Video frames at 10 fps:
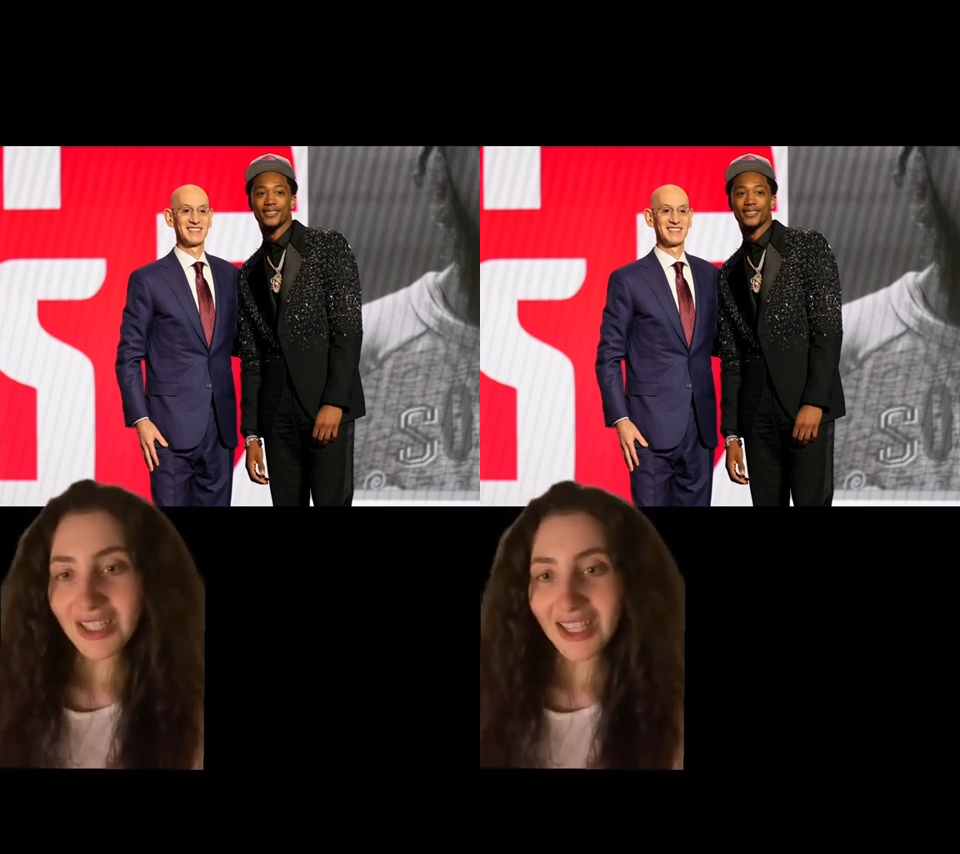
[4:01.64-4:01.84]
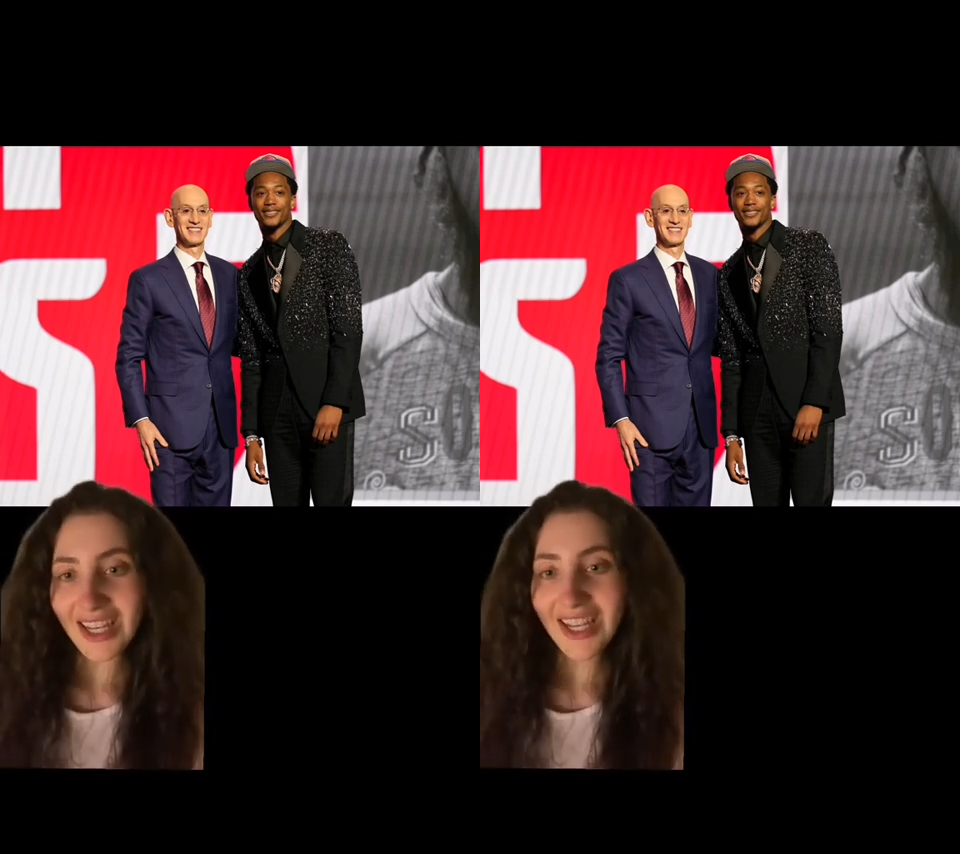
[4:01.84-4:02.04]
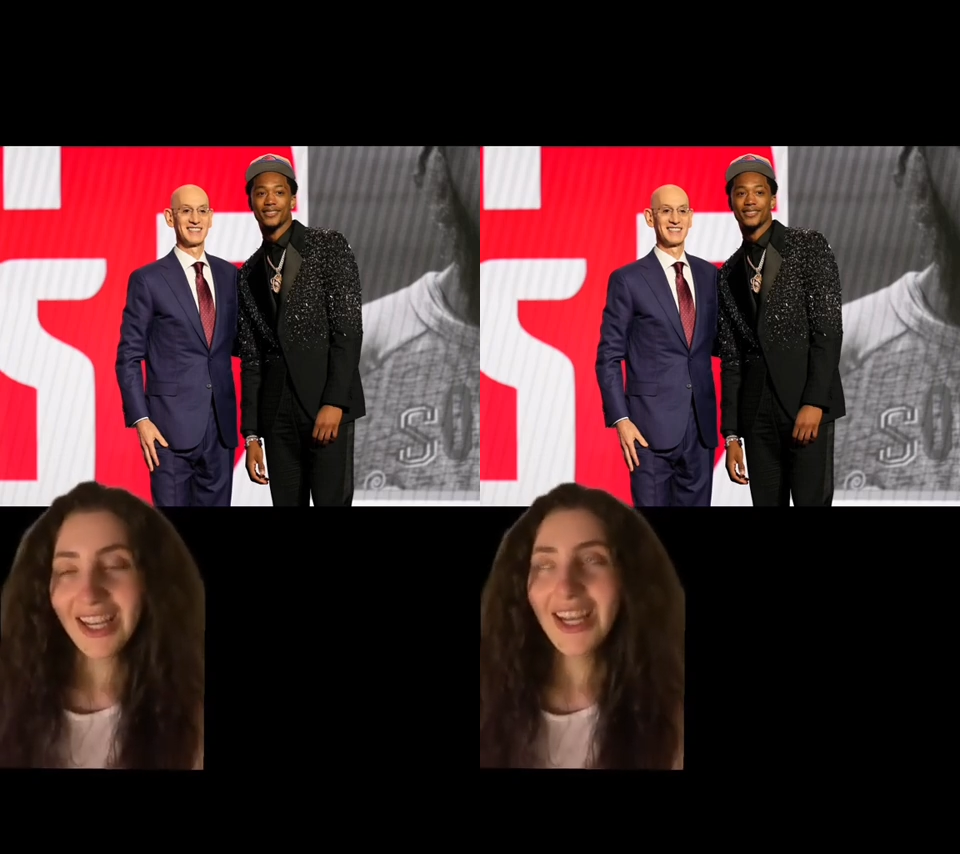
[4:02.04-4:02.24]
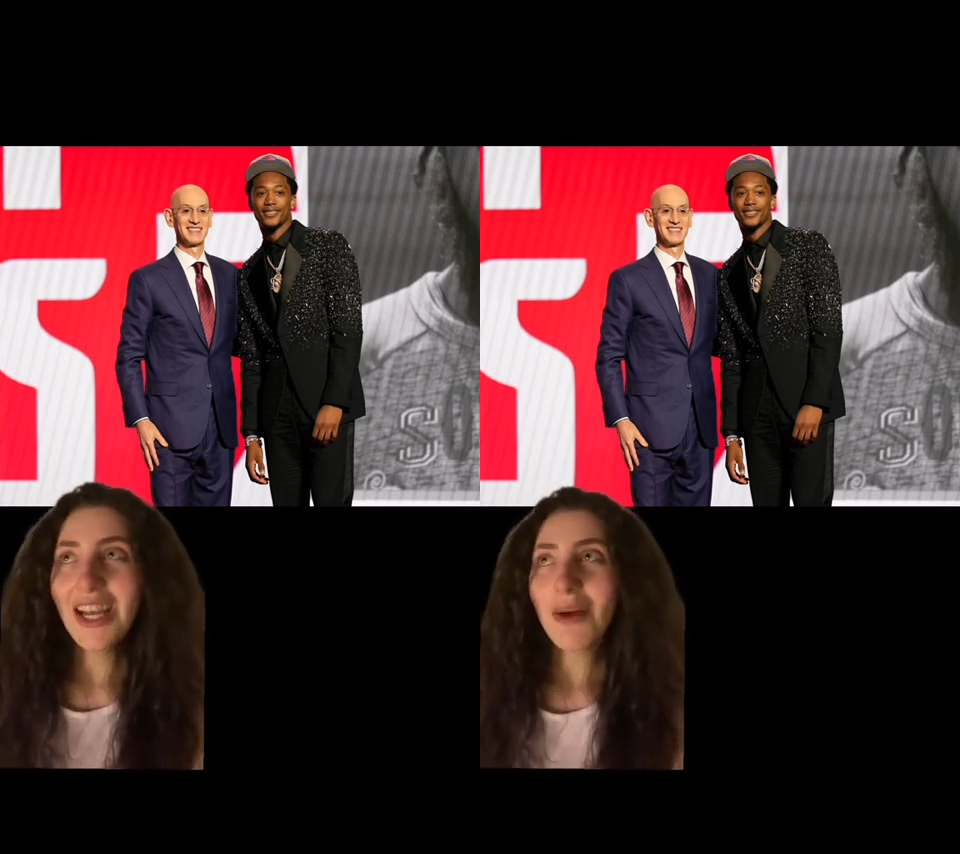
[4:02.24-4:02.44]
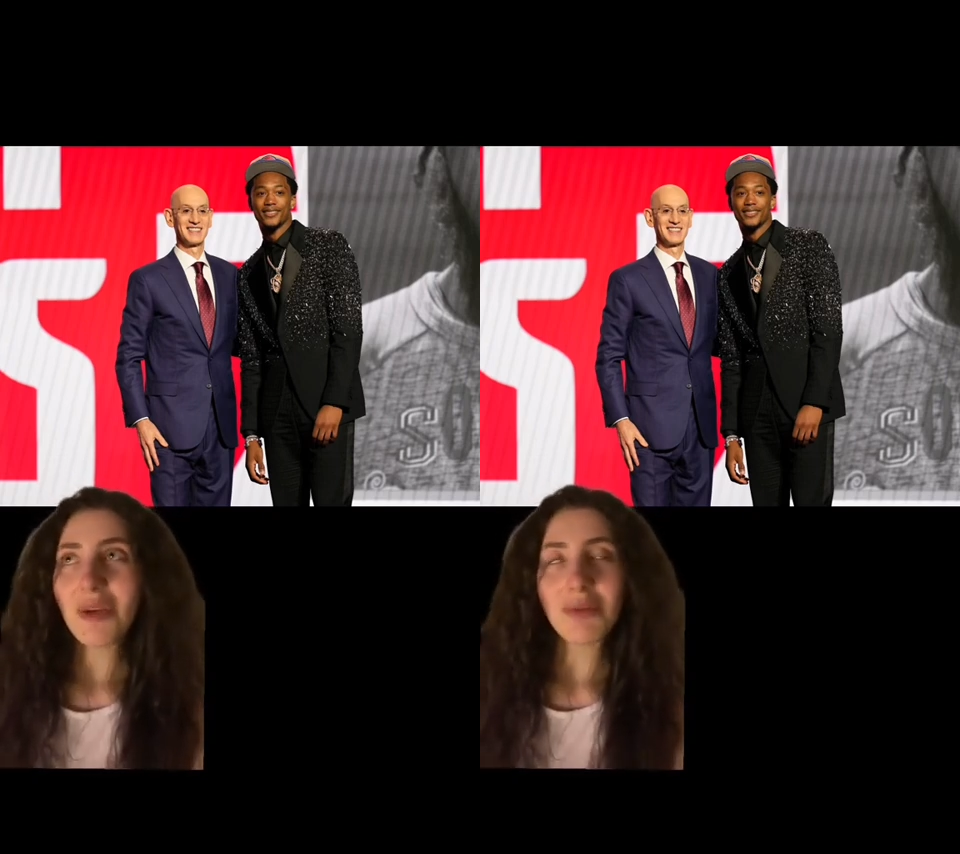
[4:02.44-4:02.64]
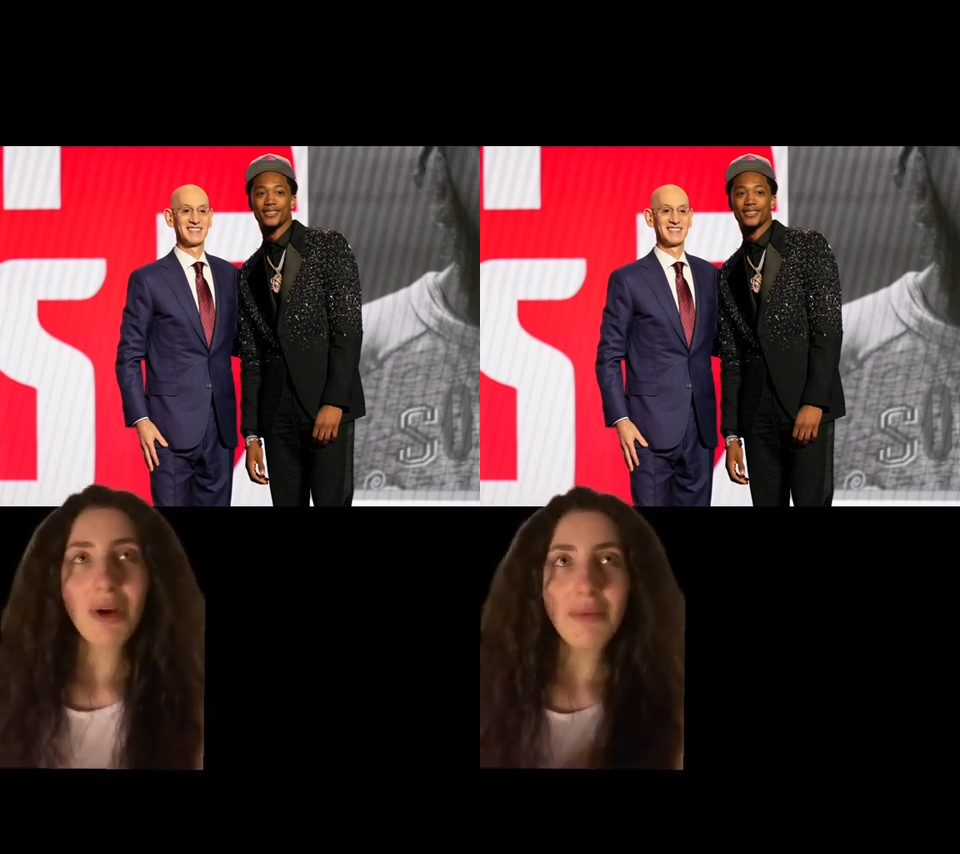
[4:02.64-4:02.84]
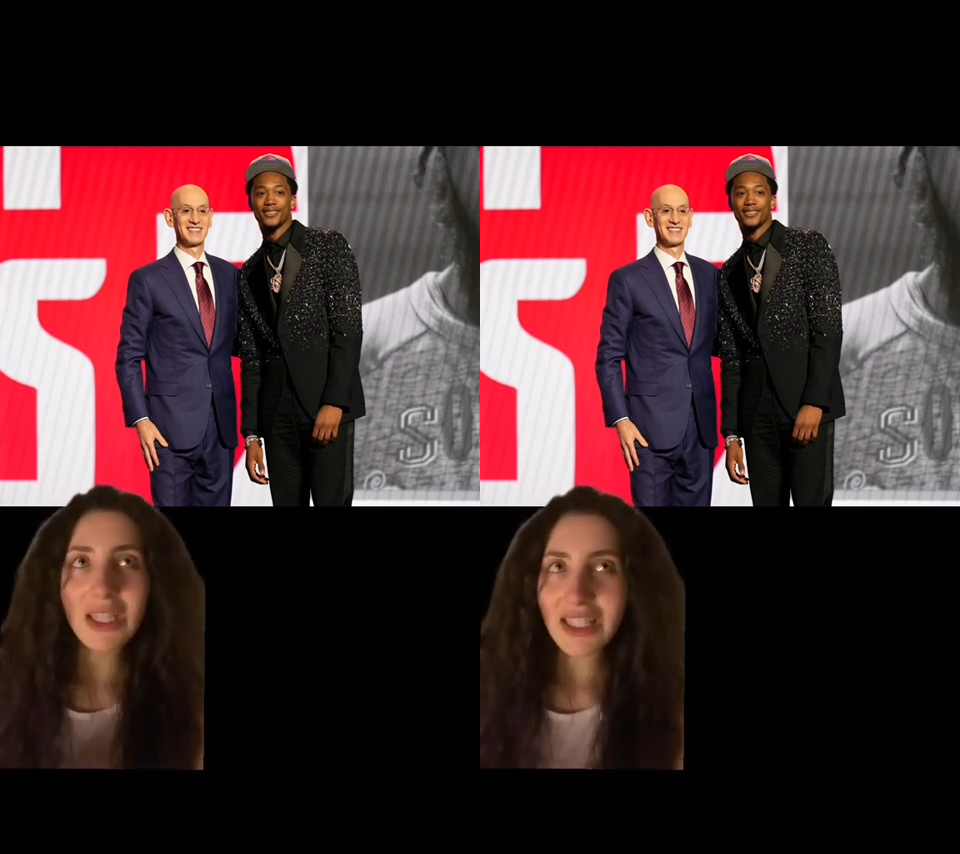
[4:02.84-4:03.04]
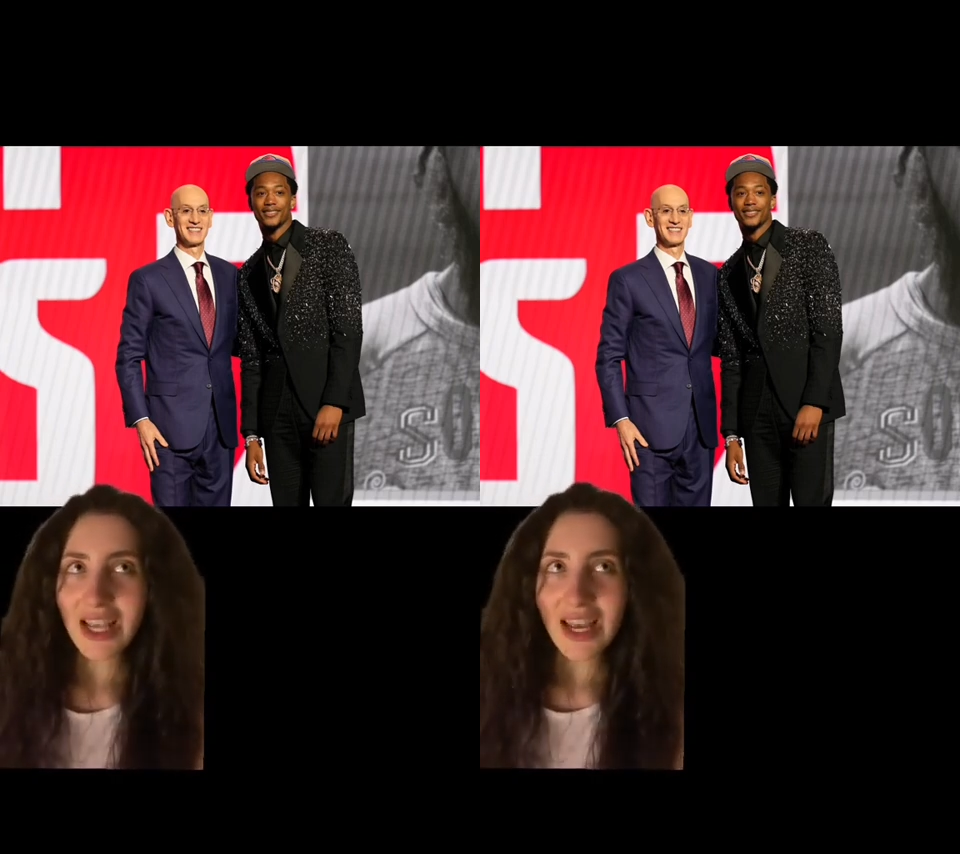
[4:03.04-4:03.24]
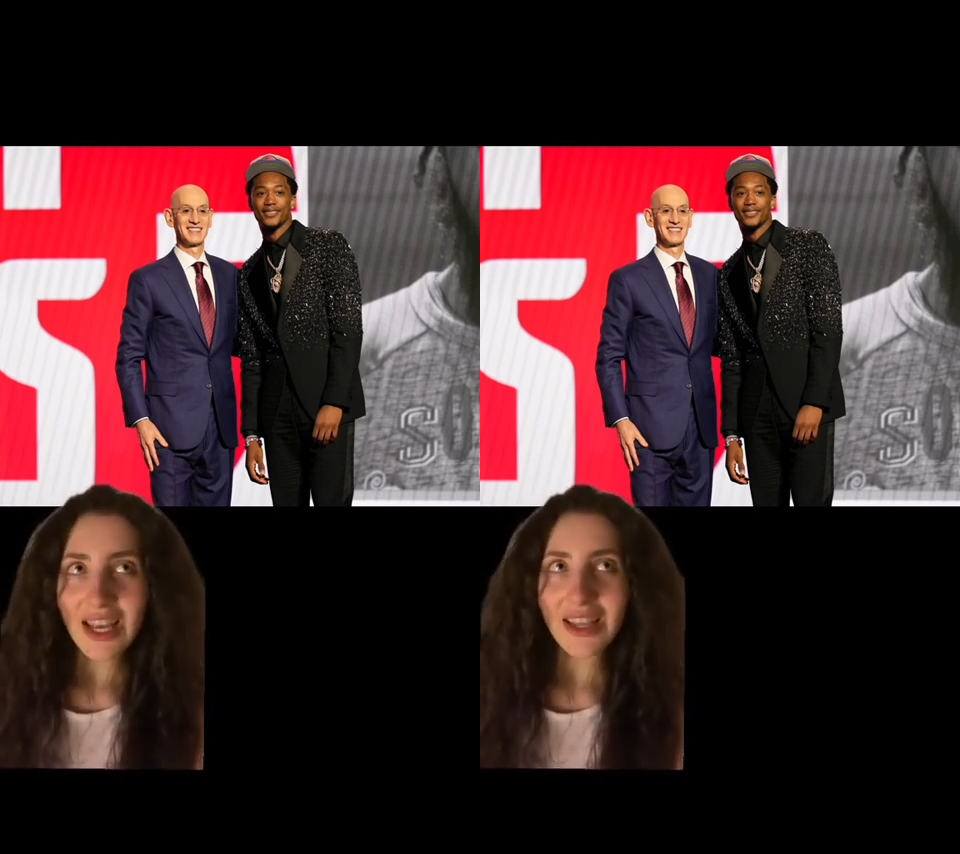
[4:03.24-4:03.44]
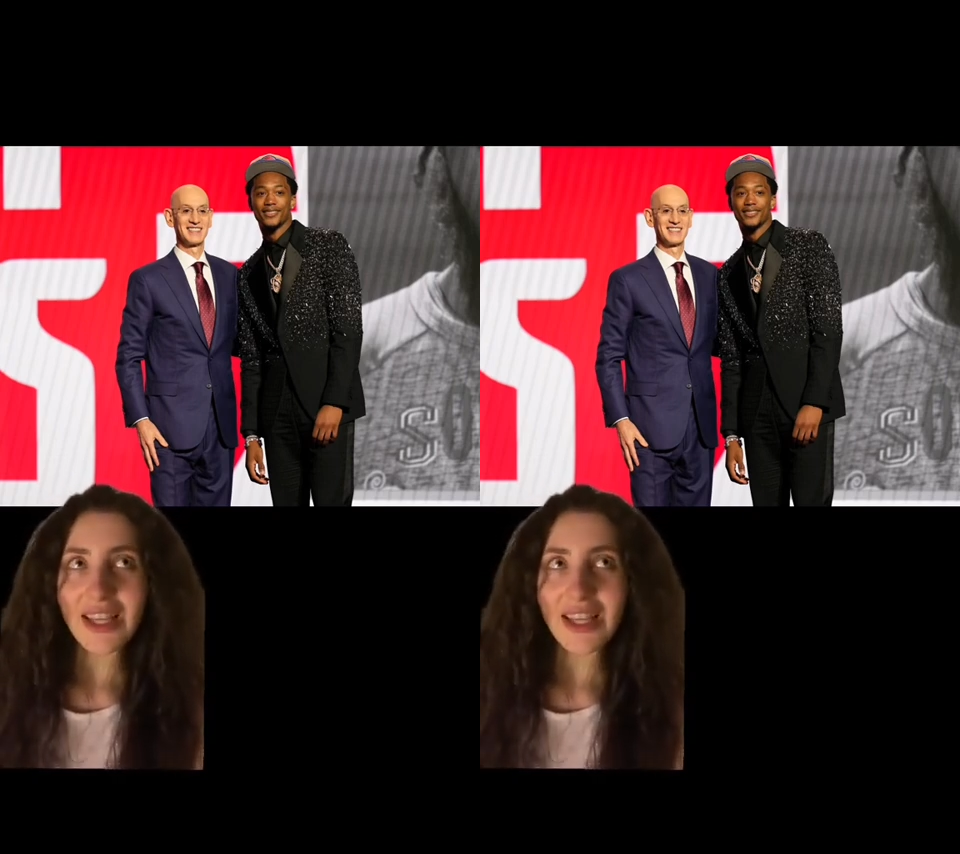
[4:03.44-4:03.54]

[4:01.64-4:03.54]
but he's probably staying.